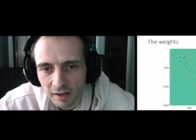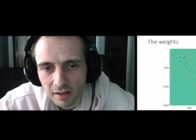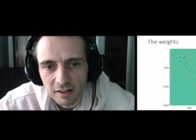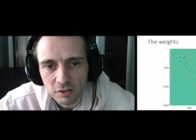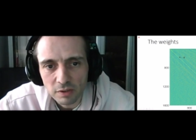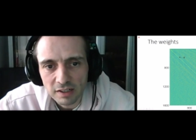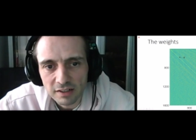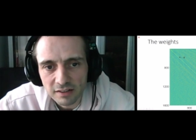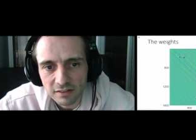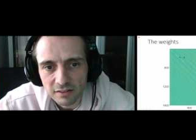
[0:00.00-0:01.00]
And you
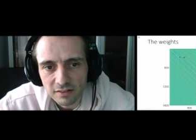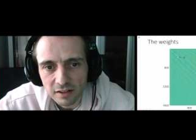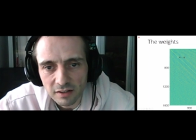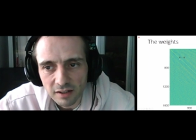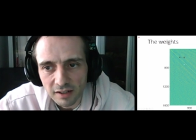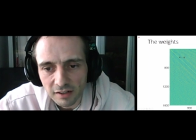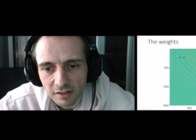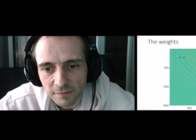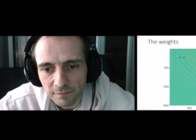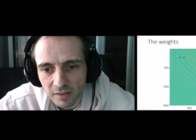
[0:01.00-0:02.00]
get this other
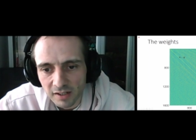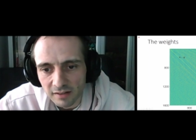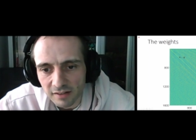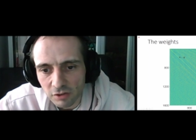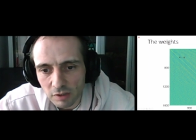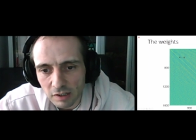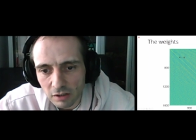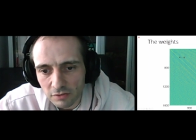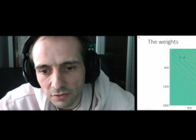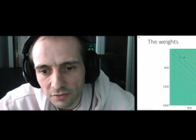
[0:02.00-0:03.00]
here. Then you can
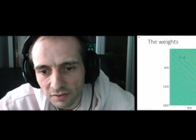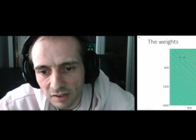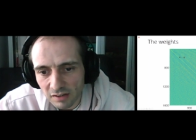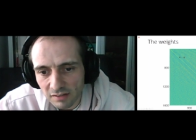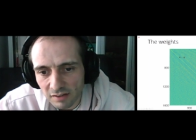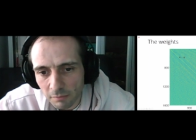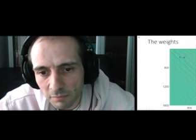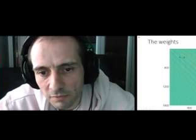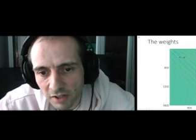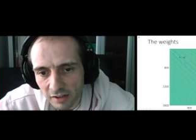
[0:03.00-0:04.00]
also see
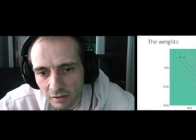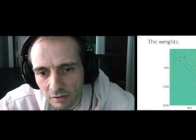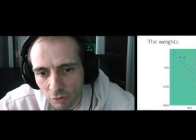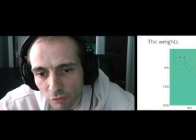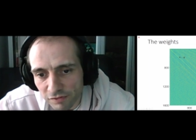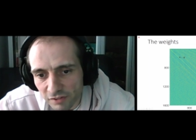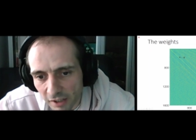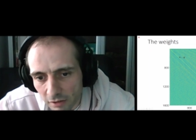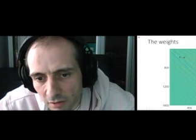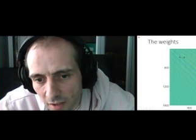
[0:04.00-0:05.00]
some
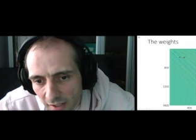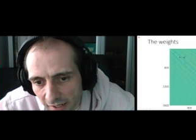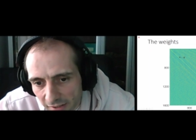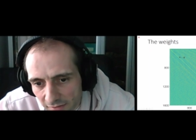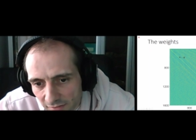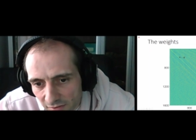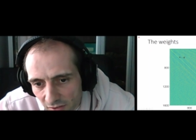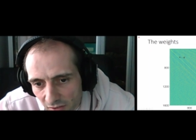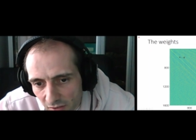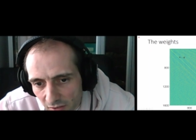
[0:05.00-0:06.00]
off-diagonal lines
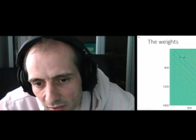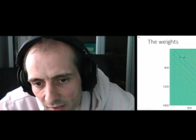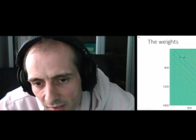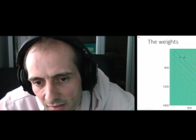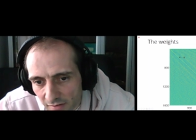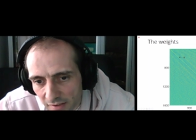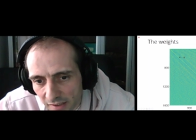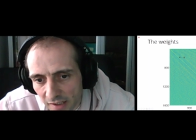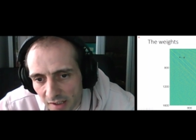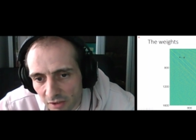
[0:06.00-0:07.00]
here.
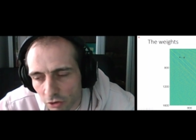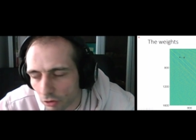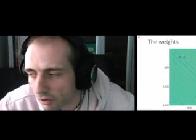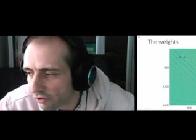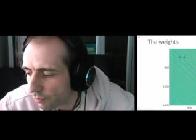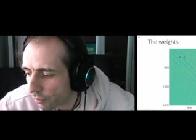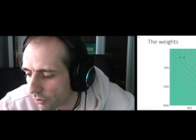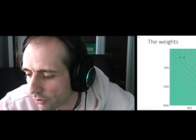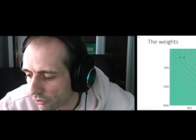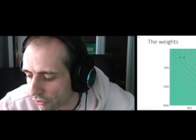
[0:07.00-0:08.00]
They correspond